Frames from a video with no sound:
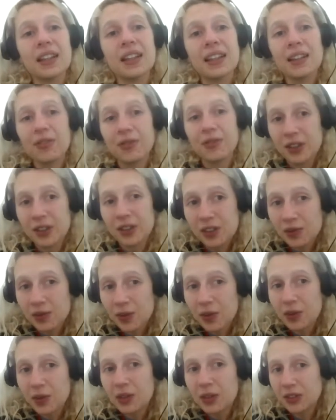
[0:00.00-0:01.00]
first of
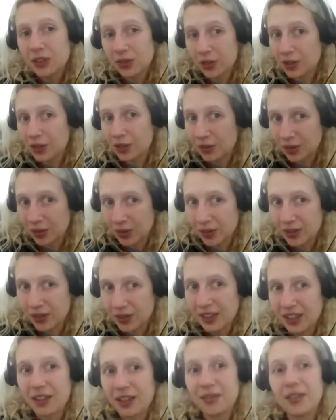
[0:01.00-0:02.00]
all, introduce
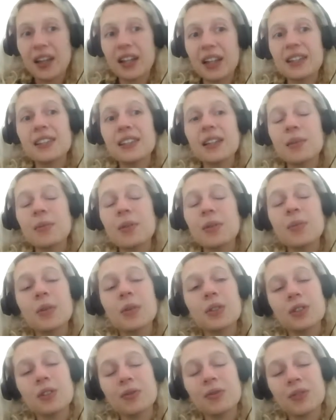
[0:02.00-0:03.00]
yourself and tell me
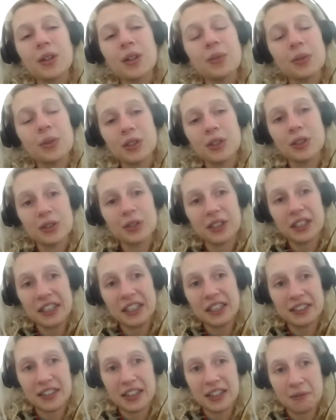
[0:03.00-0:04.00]
what you've done with your day
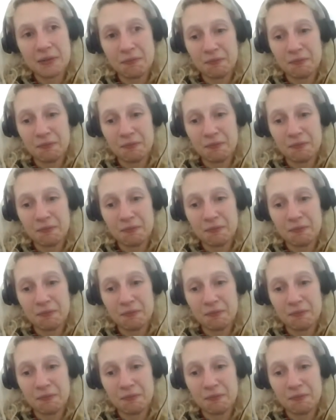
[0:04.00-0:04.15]
today.